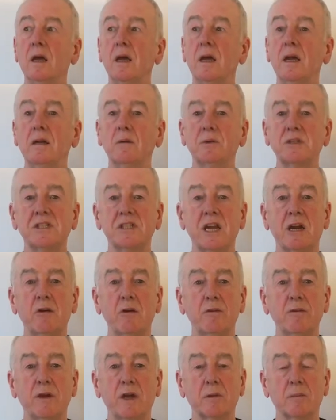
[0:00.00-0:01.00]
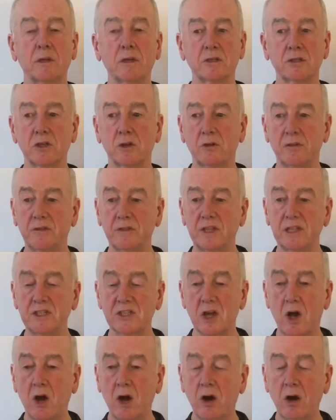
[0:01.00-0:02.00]
And it was terrifying because
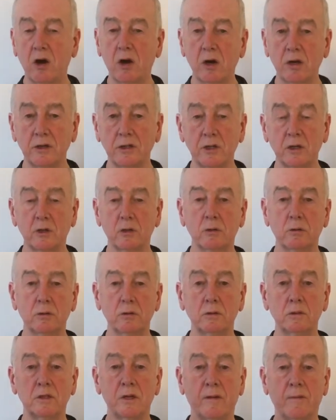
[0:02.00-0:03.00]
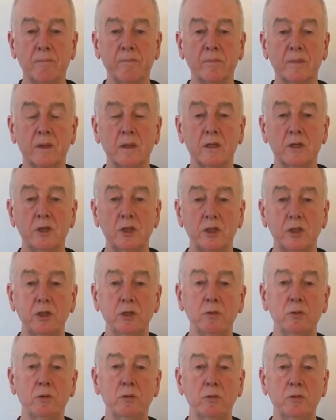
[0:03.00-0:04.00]
this hard, cold,
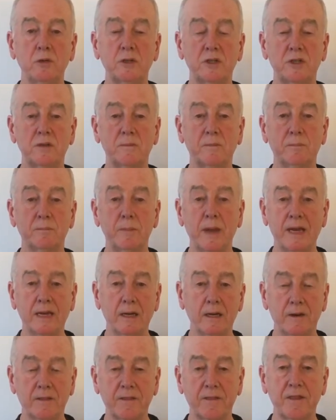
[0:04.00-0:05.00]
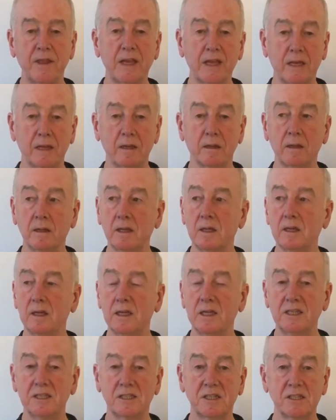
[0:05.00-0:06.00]
huge metal thing
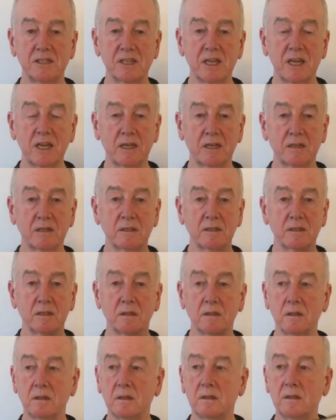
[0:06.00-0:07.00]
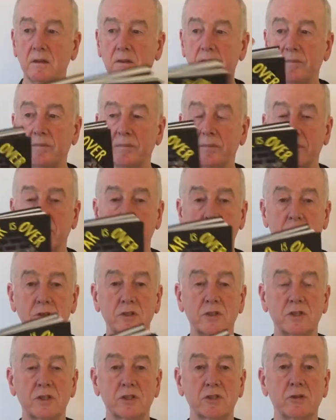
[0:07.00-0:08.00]
is designed to
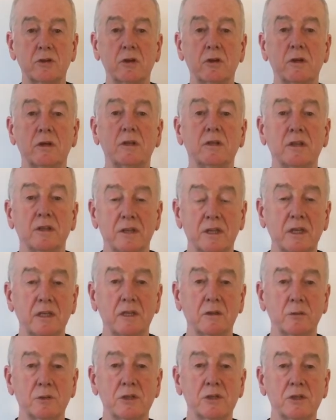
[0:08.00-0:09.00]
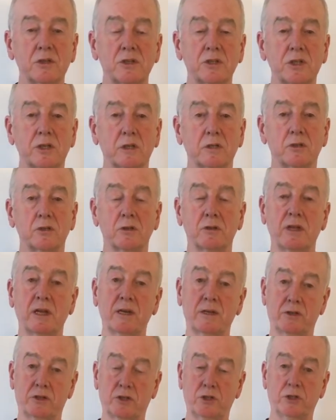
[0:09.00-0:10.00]
destroy the thing that was touching it. So
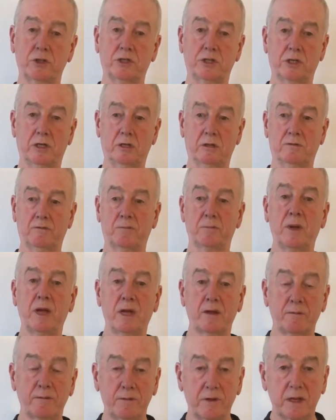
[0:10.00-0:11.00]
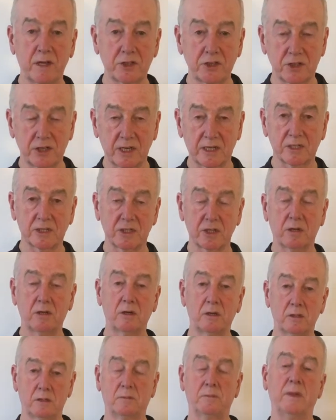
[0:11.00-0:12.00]
that touching of my flesh against the
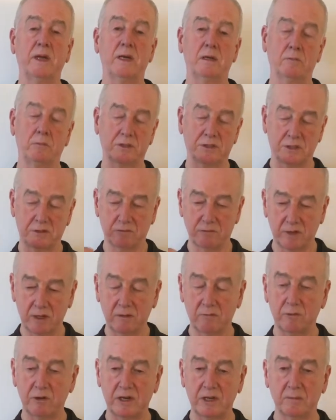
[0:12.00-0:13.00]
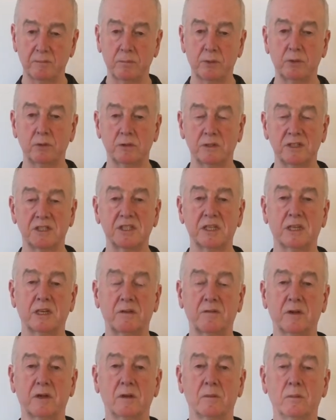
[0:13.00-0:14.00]
hard metal was a really important,
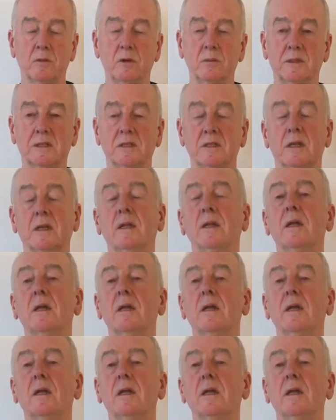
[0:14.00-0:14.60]
significant moment.